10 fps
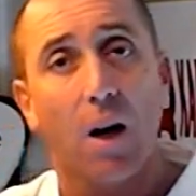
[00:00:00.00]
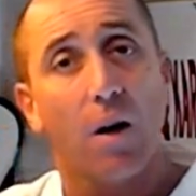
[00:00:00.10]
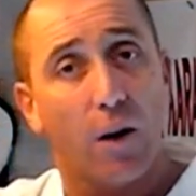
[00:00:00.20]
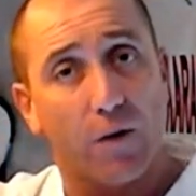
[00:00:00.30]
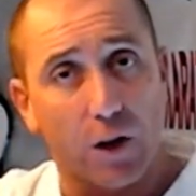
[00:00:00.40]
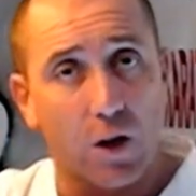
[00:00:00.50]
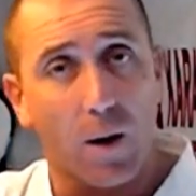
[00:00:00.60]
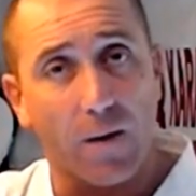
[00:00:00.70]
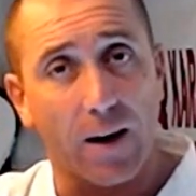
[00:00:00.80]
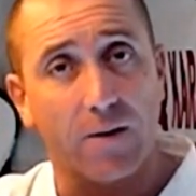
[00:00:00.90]
But if you do
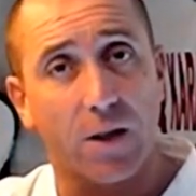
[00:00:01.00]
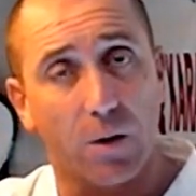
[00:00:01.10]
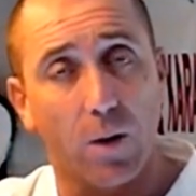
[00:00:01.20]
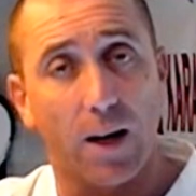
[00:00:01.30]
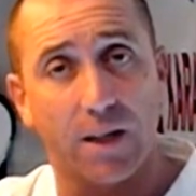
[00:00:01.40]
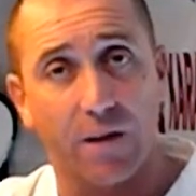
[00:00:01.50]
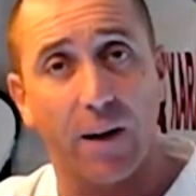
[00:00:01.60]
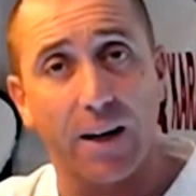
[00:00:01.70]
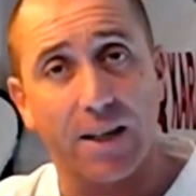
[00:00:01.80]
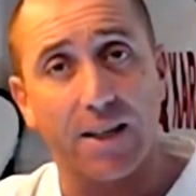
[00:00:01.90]
ever have to
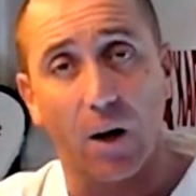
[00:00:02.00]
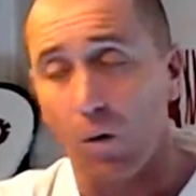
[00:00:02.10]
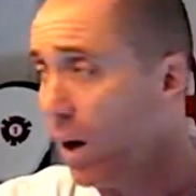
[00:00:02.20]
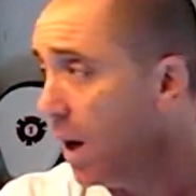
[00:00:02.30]
defend yourself,